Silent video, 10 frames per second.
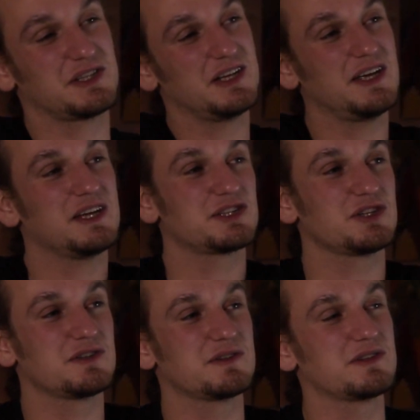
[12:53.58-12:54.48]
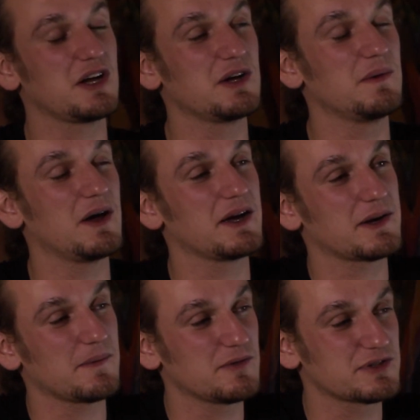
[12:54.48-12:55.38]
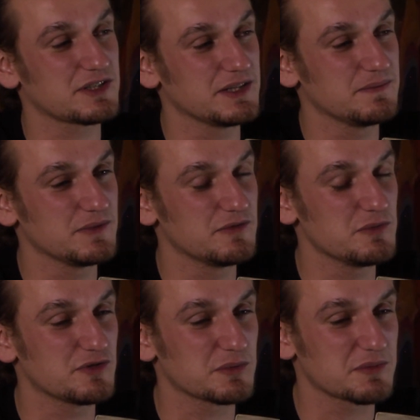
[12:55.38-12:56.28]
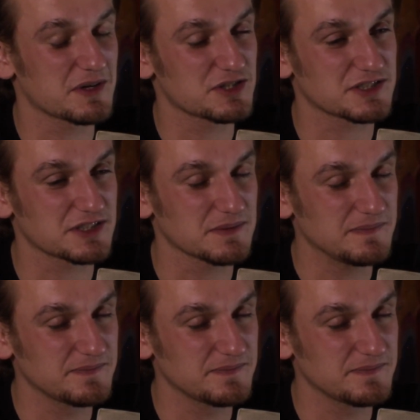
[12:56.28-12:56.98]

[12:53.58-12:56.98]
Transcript: yeah, it's good. So, like, obviously, you've moved up to Manchester.